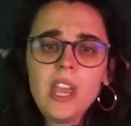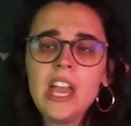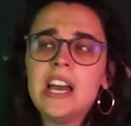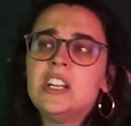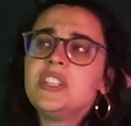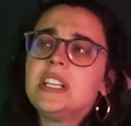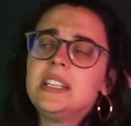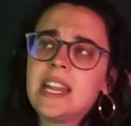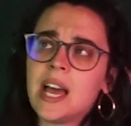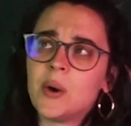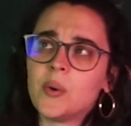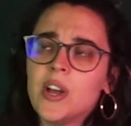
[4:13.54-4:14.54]
Until
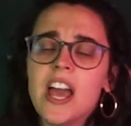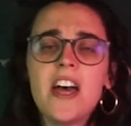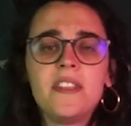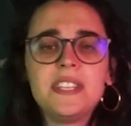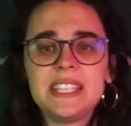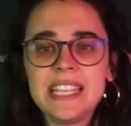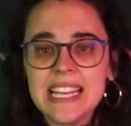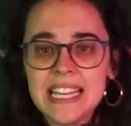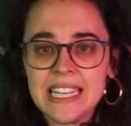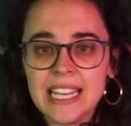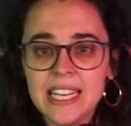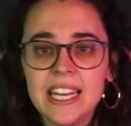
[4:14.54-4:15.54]
now, the
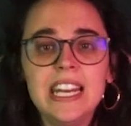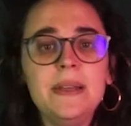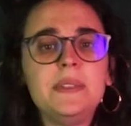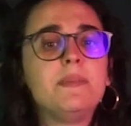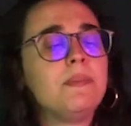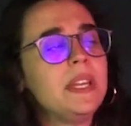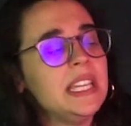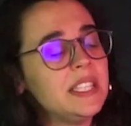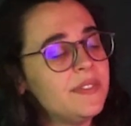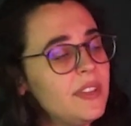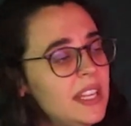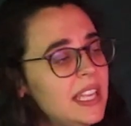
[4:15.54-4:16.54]
Sÿenann lived
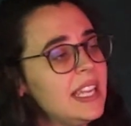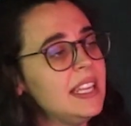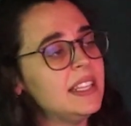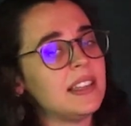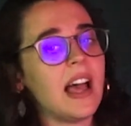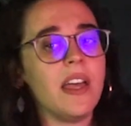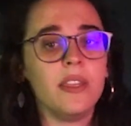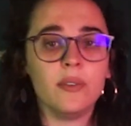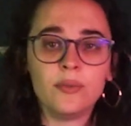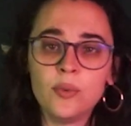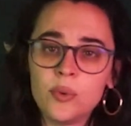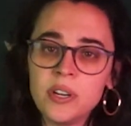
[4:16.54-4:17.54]
peacefully inside the
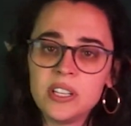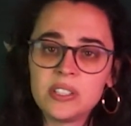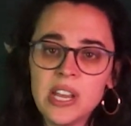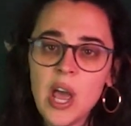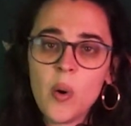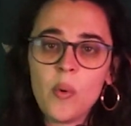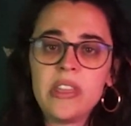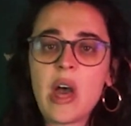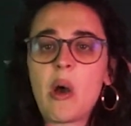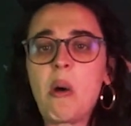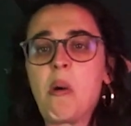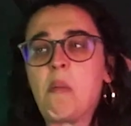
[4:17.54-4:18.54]
forest
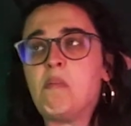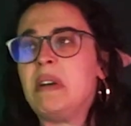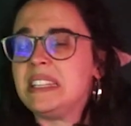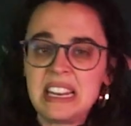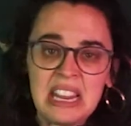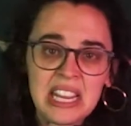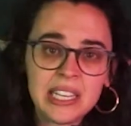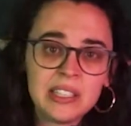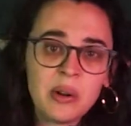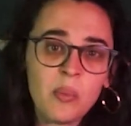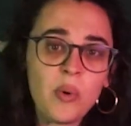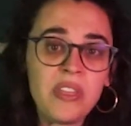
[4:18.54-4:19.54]
without
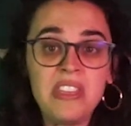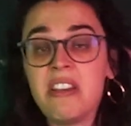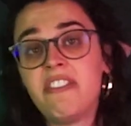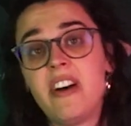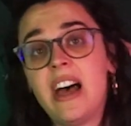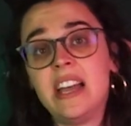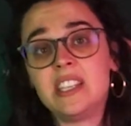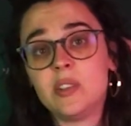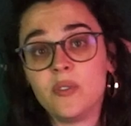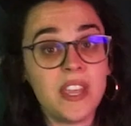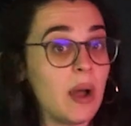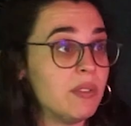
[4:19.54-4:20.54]
meddling with the affairs of
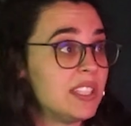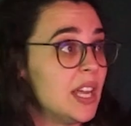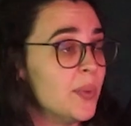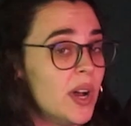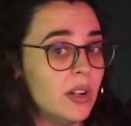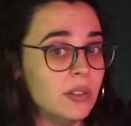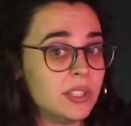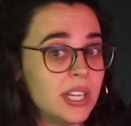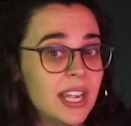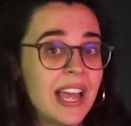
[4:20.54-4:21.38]
the outside world.